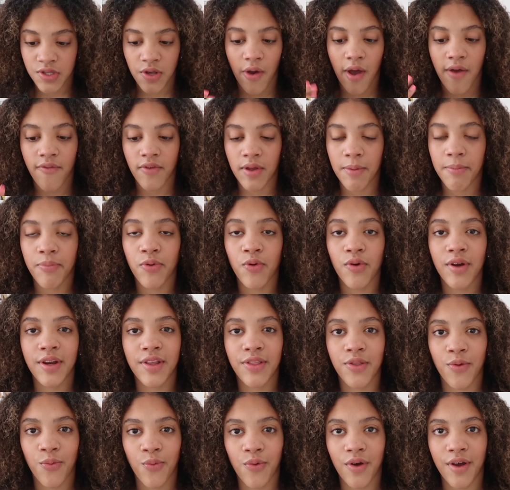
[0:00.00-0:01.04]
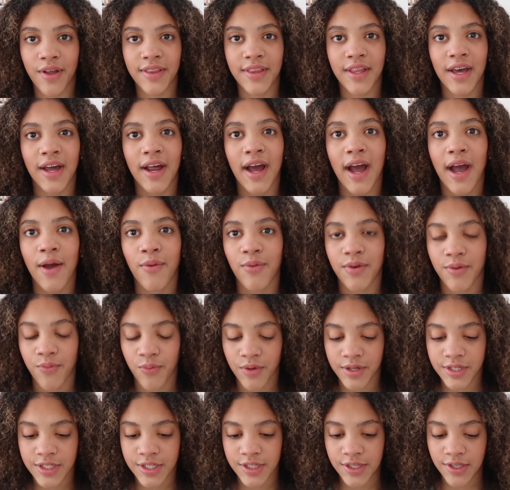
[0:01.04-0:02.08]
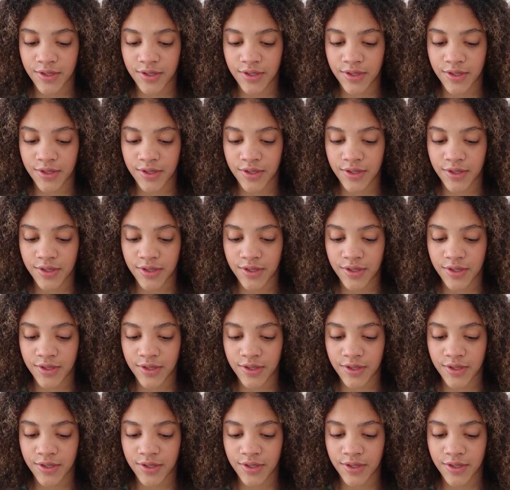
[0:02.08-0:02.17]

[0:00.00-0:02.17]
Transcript: So I've imported the one that I would want to